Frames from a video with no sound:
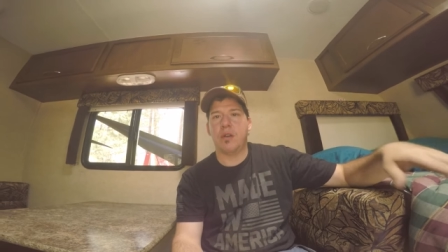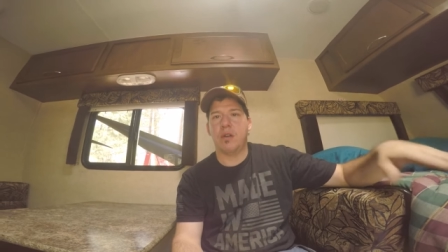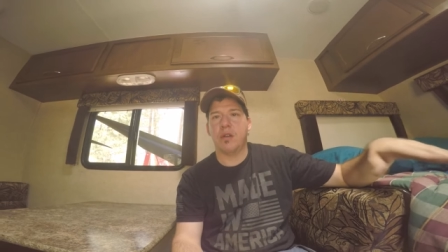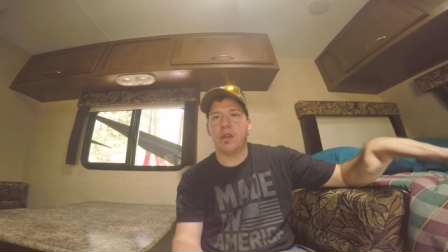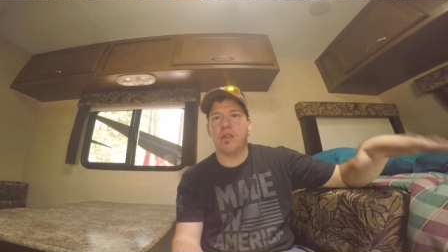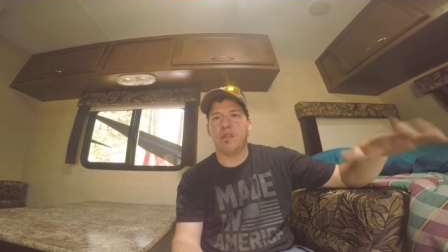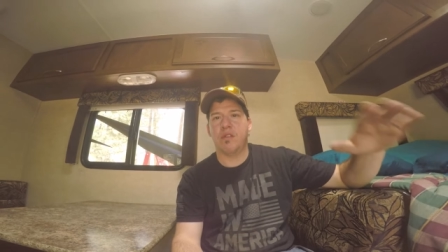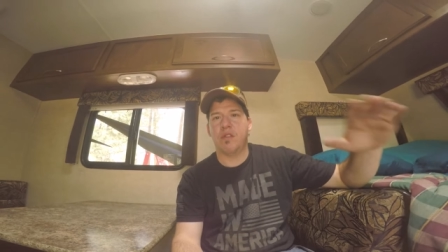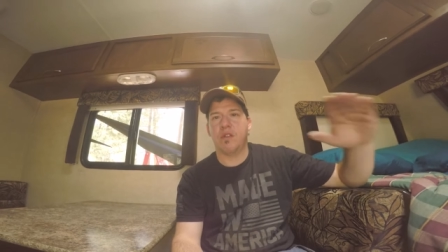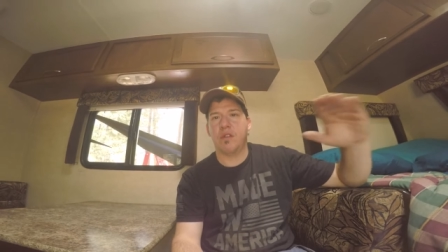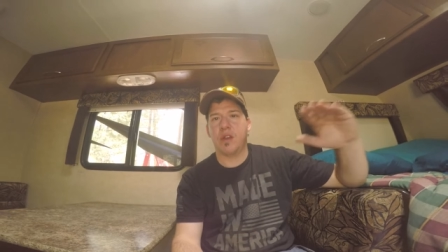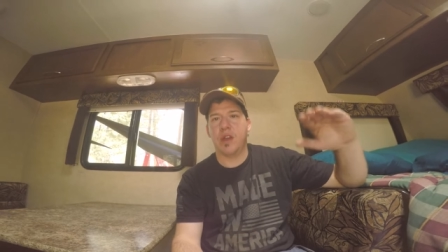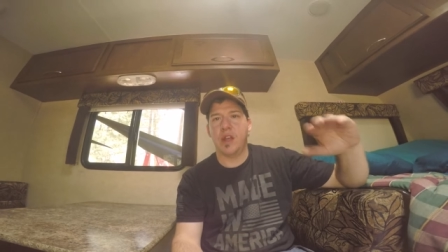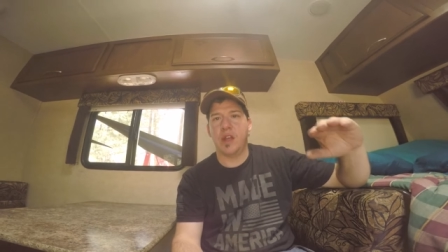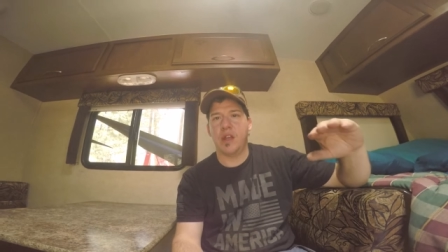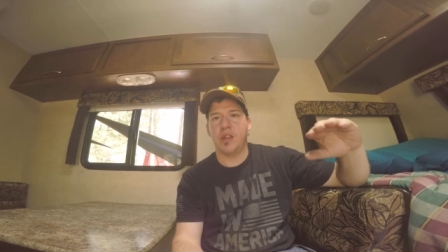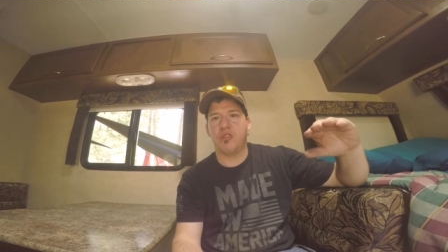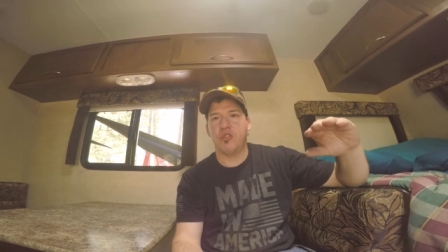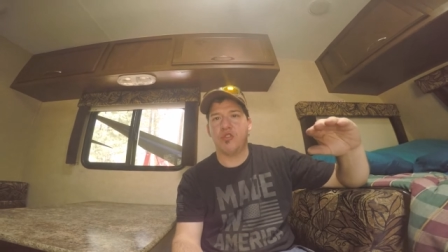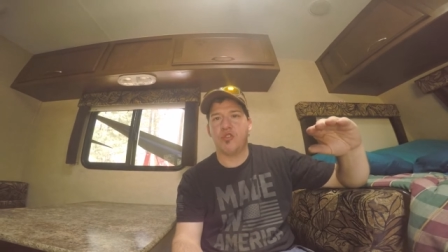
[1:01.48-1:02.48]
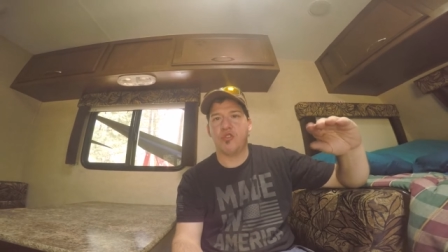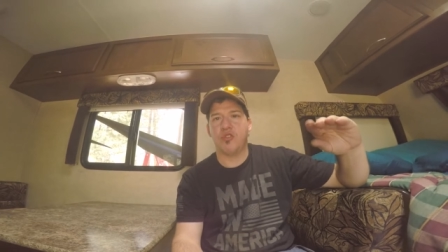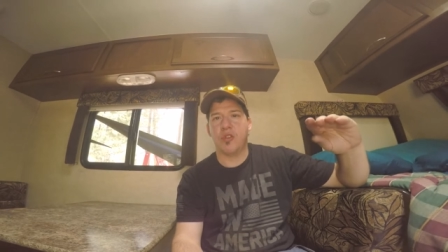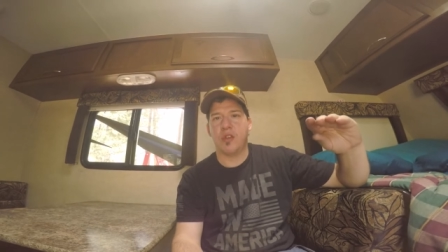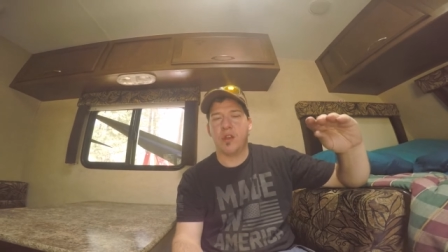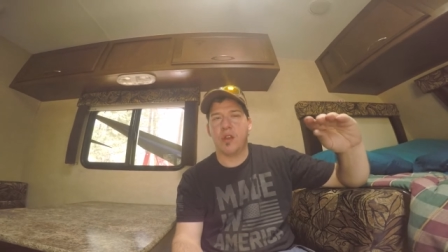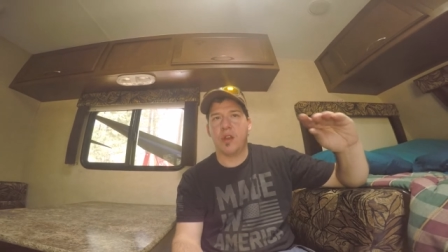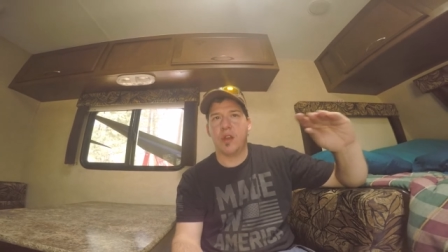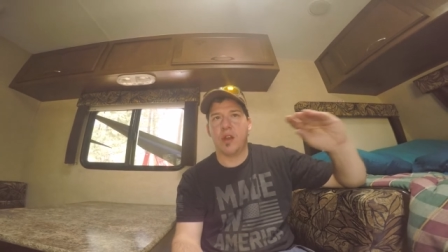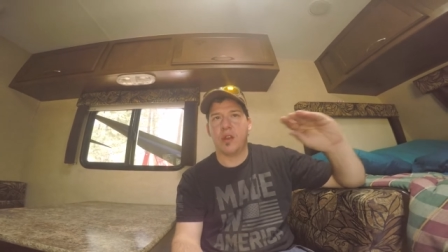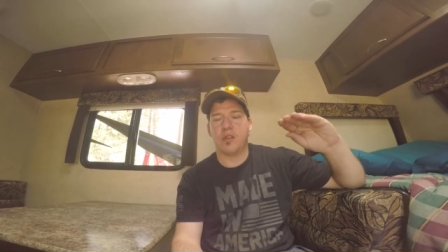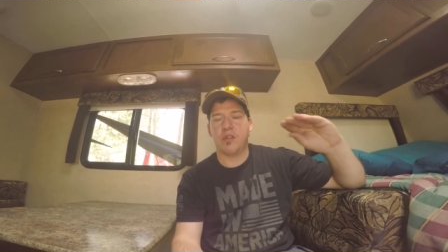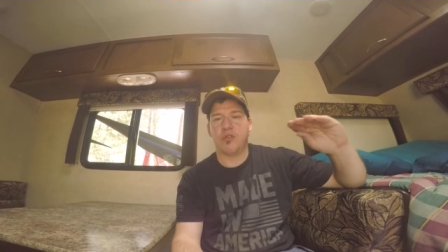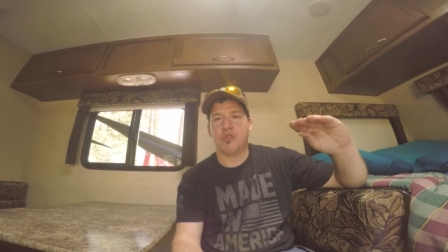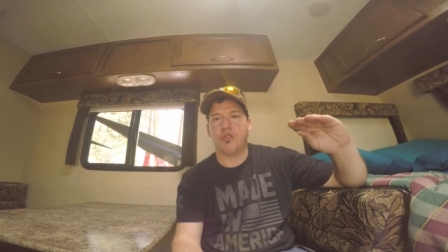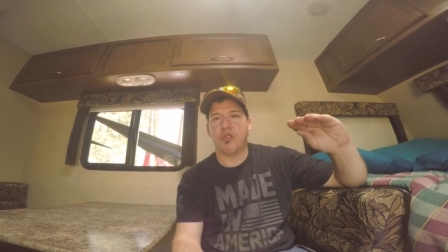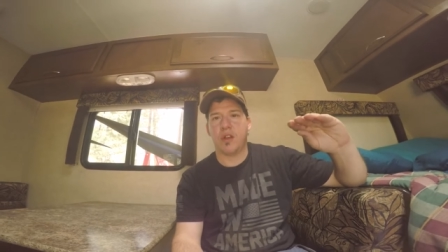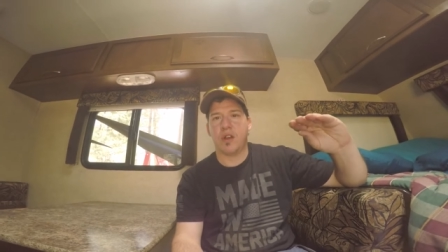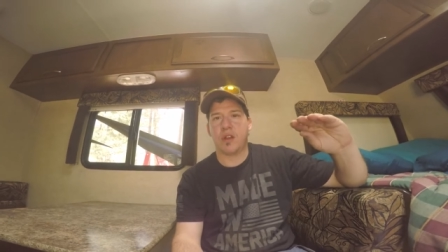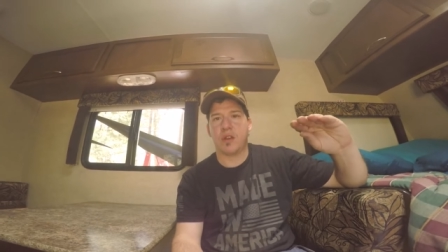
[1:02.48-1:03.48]
if your hitch on your
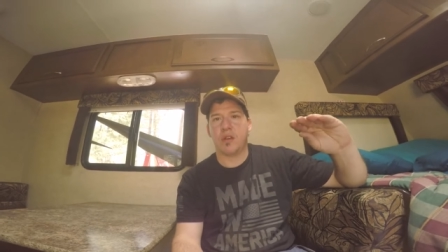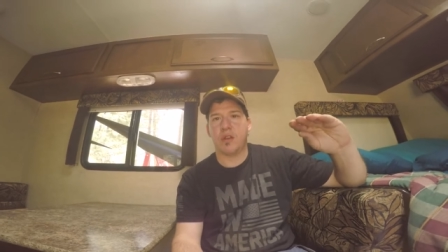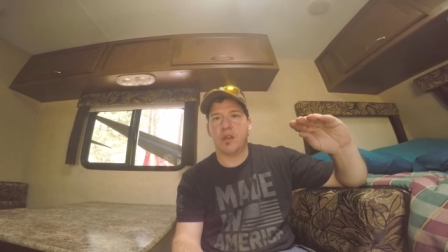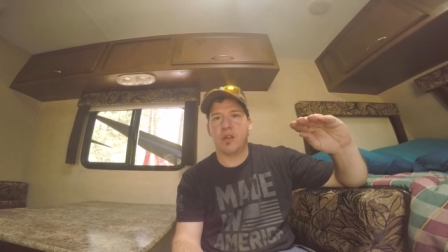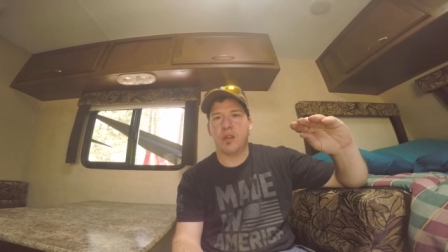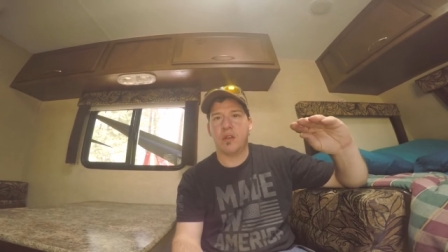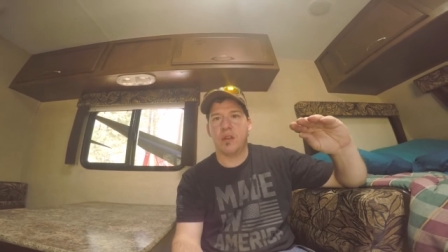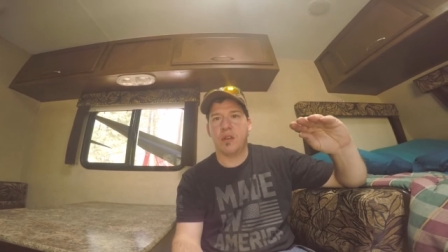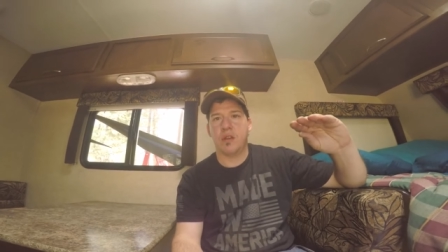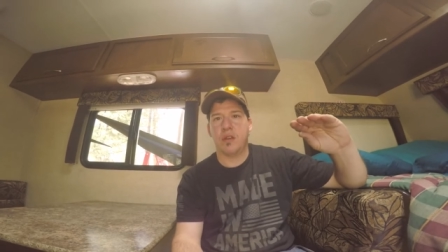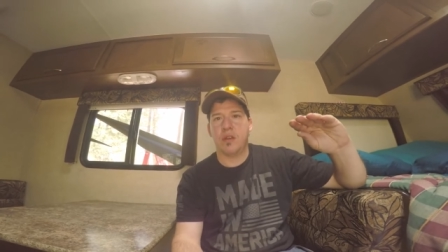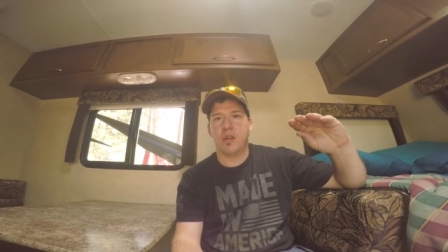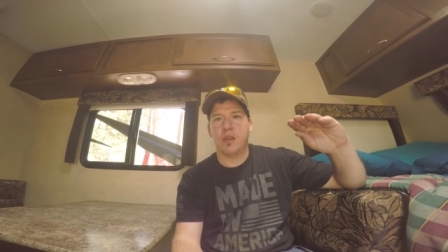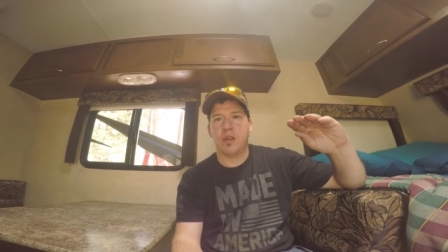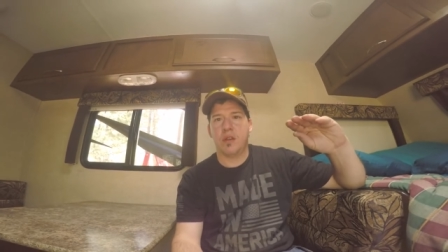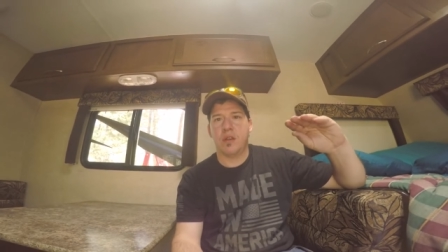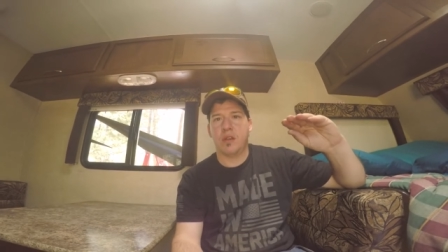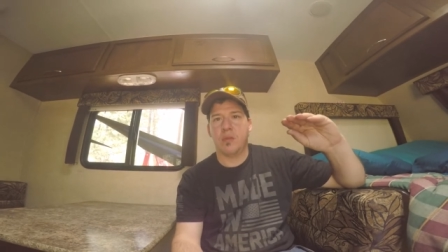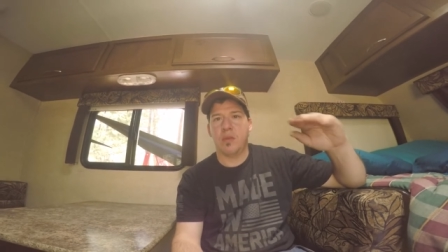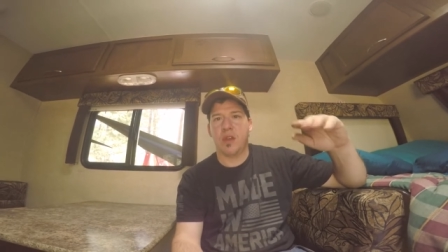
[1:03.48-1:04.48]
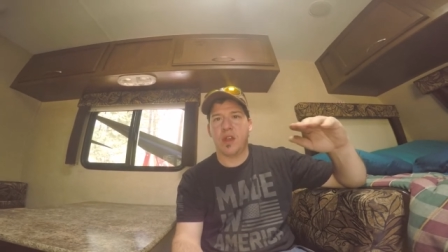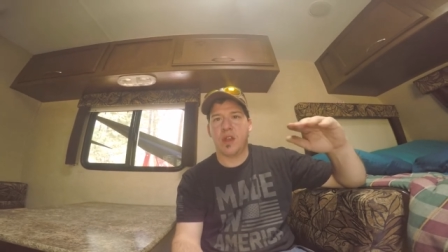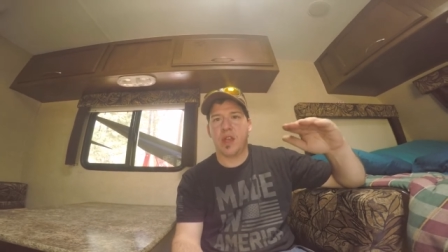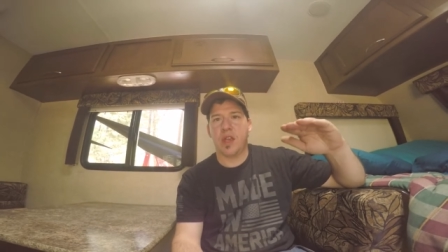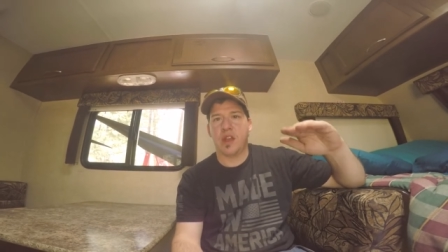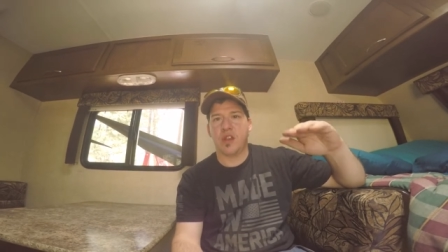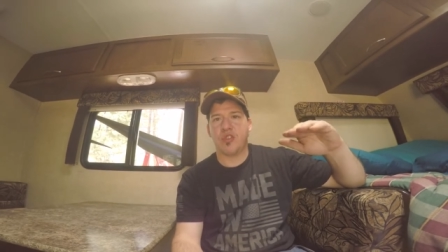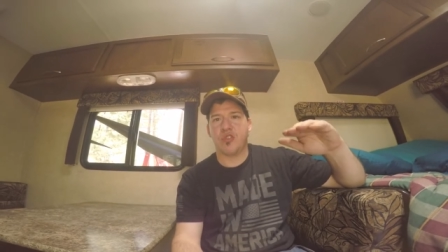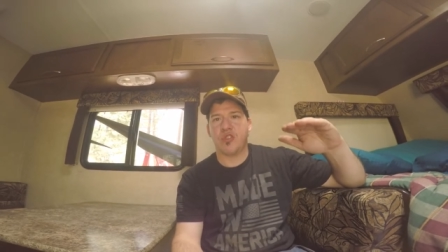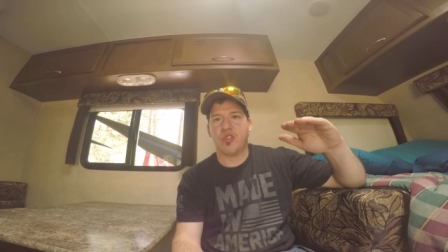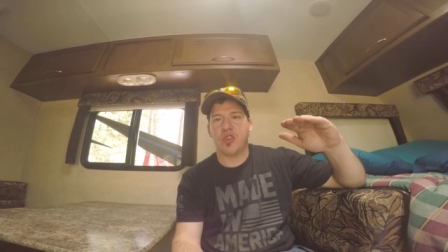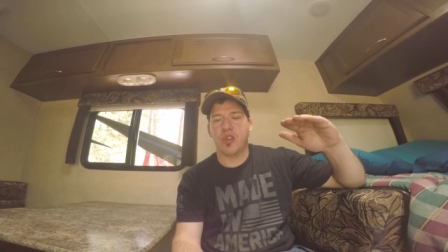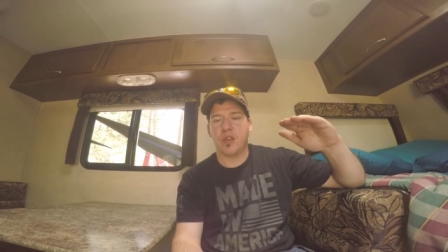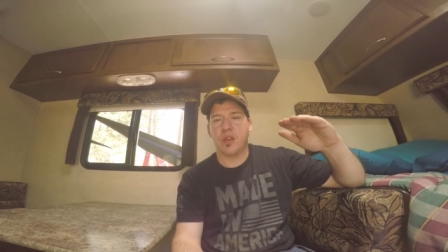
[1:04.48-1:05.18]
truck, the big hitch,